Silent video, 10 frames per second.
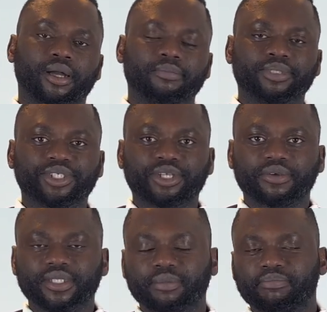
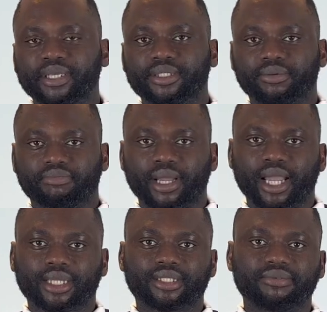sharing a bit of my
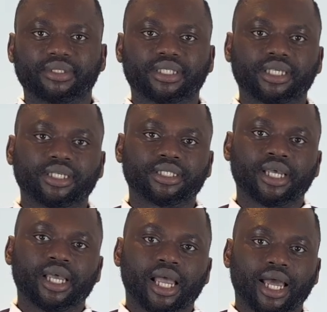activities
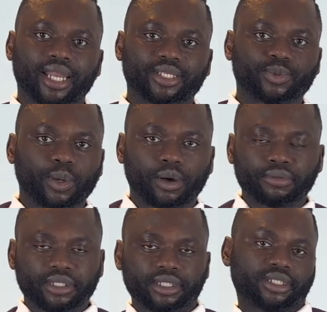and as well
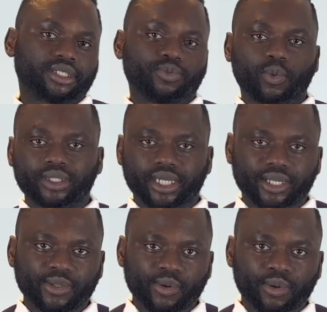teaching what I
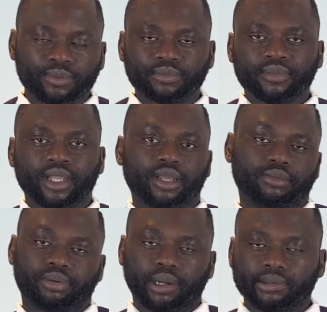know
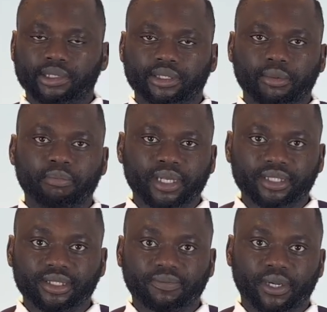about
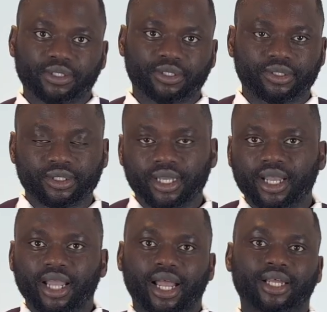men's fashion.
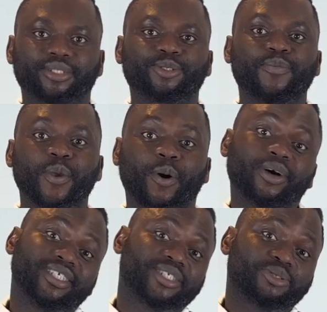And to be
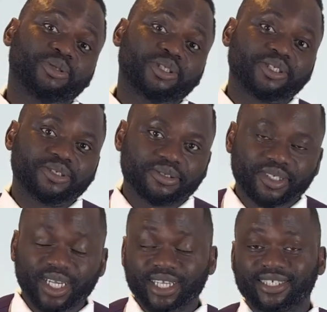honest with you,
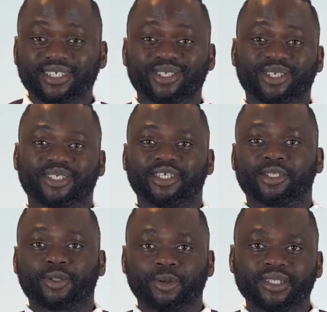it is just the
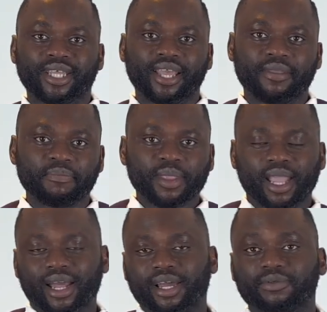third day
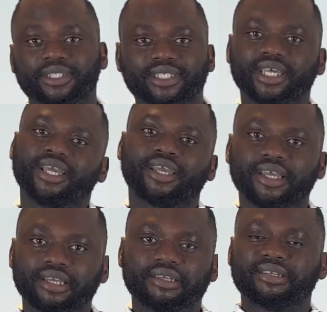and I would say
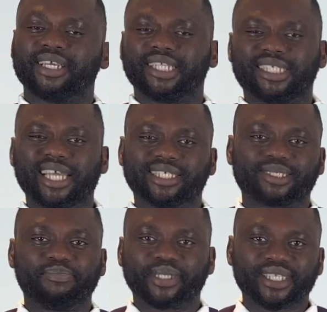it gets
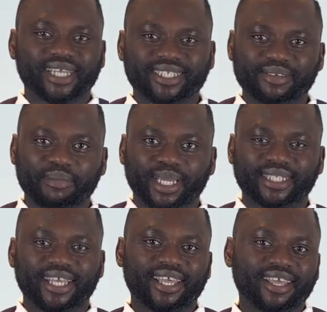better day by
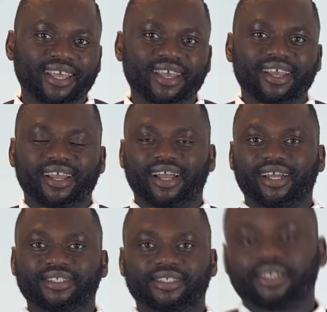day. And